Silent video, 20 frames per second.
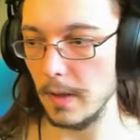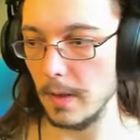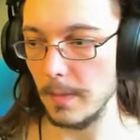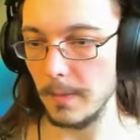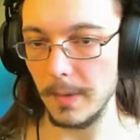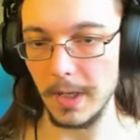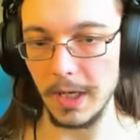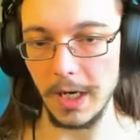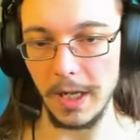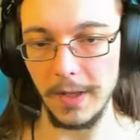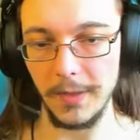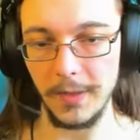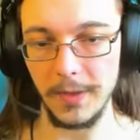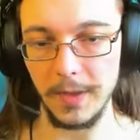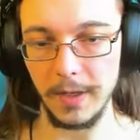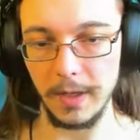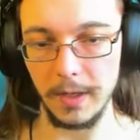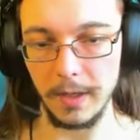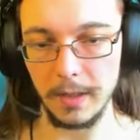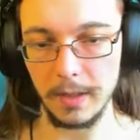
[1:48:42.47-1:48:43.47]
But I
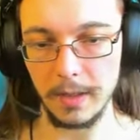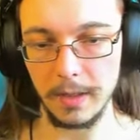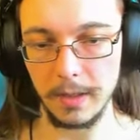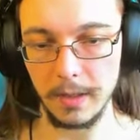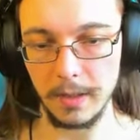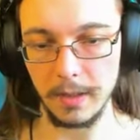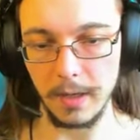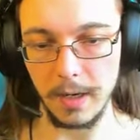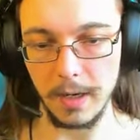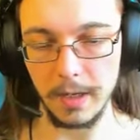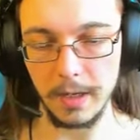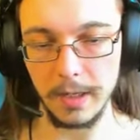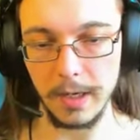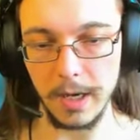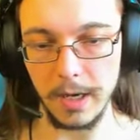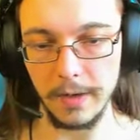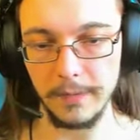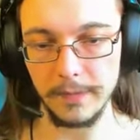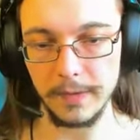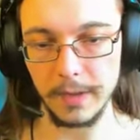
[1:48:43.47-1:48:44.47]
think I,
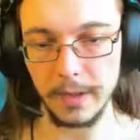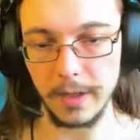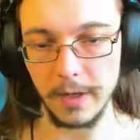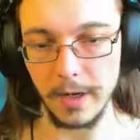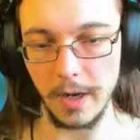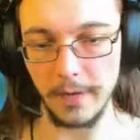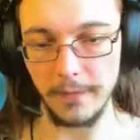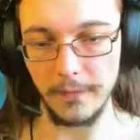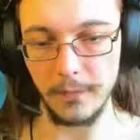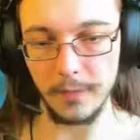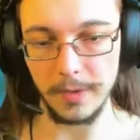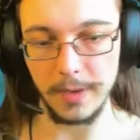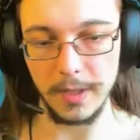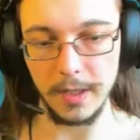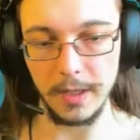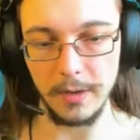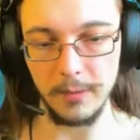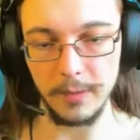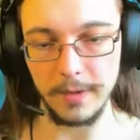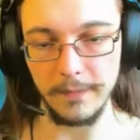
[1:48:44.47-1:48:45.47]
I've done enough with
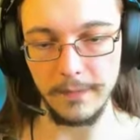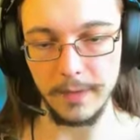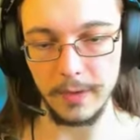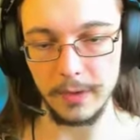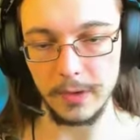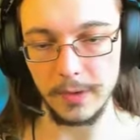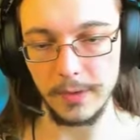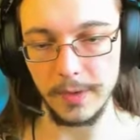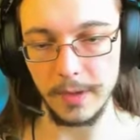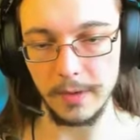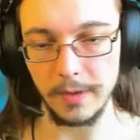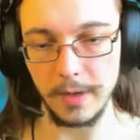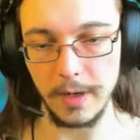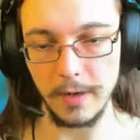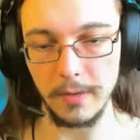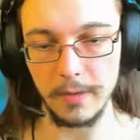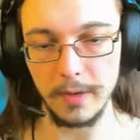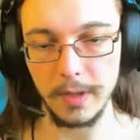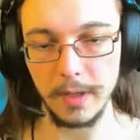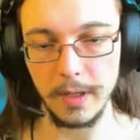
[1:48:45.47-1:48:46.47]
the with the builder thing
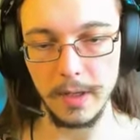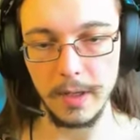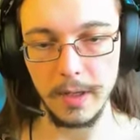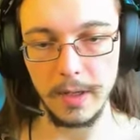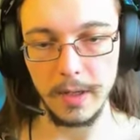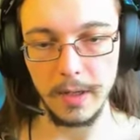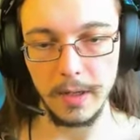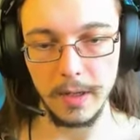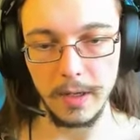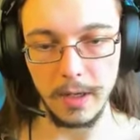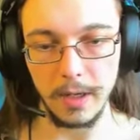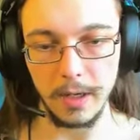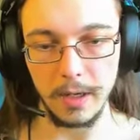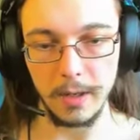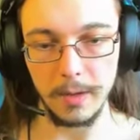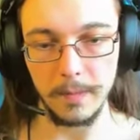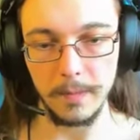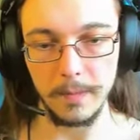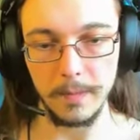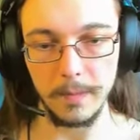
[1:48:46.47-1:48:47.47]
now.
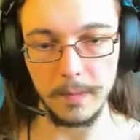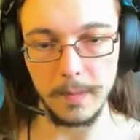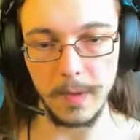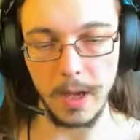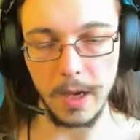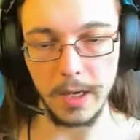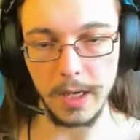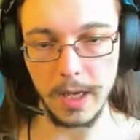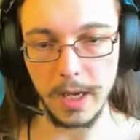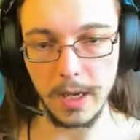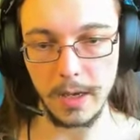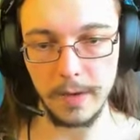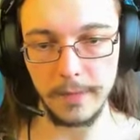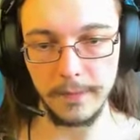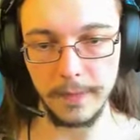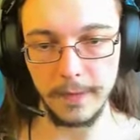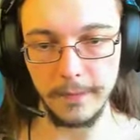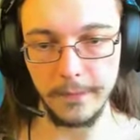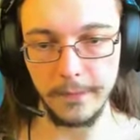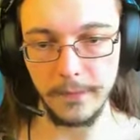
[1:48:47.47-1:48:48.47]
Um, I
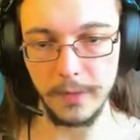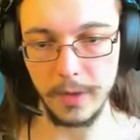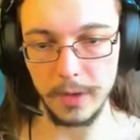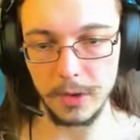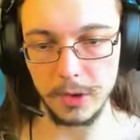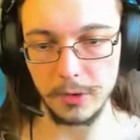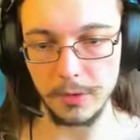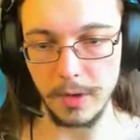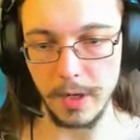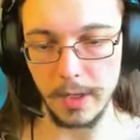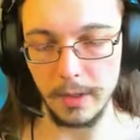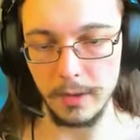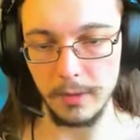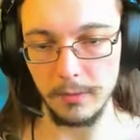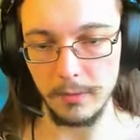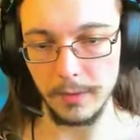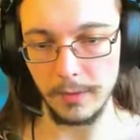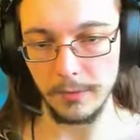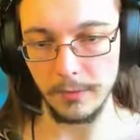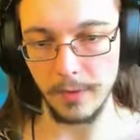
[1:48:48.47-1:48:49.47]
have a free trial
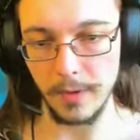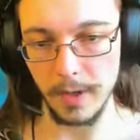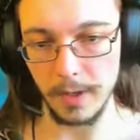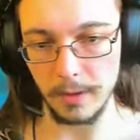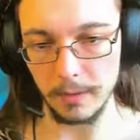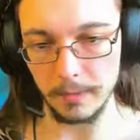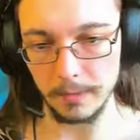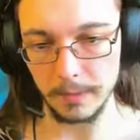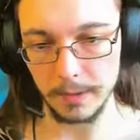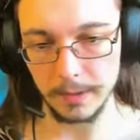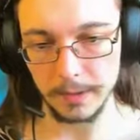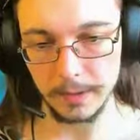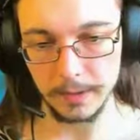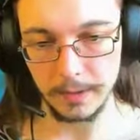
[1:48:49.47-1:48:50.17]
with Realms